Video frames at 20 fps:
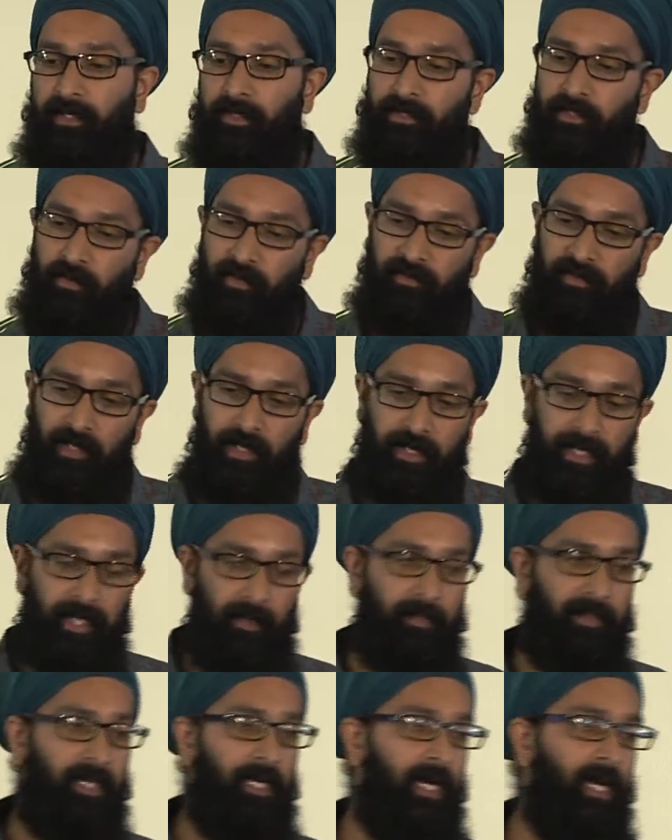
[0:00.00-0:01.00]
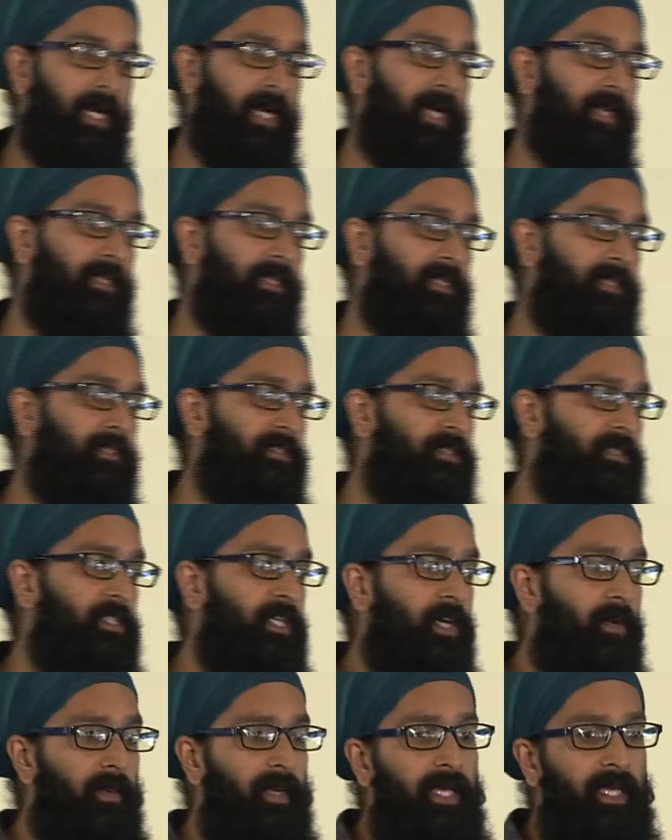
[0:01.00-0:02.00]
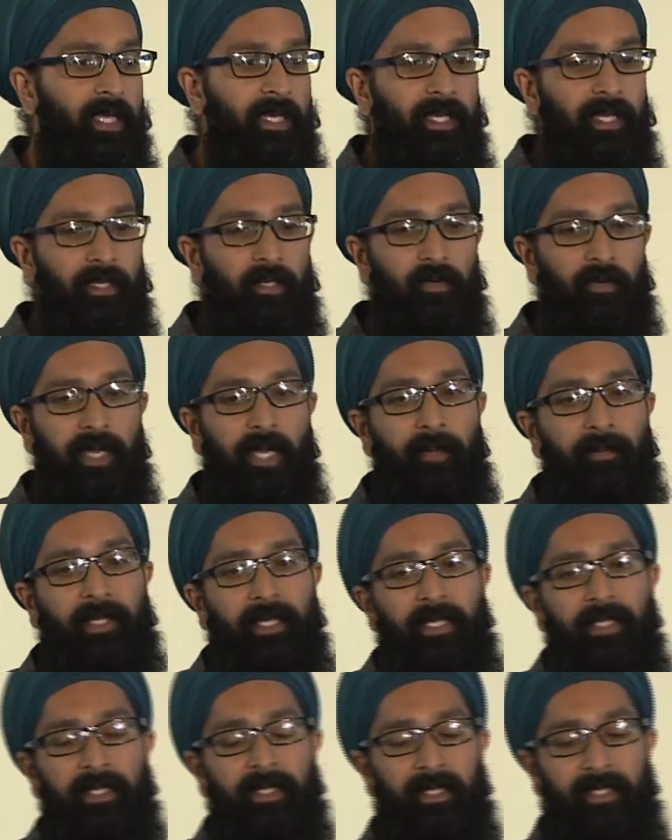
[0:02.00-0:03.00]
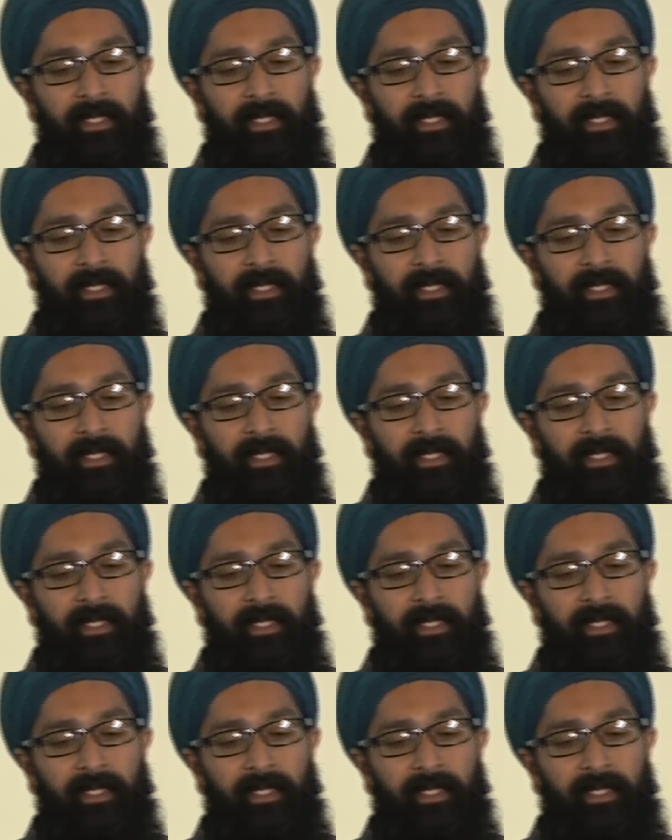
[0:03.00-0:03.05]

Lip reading: And so we've got an API that lets us go in and grab it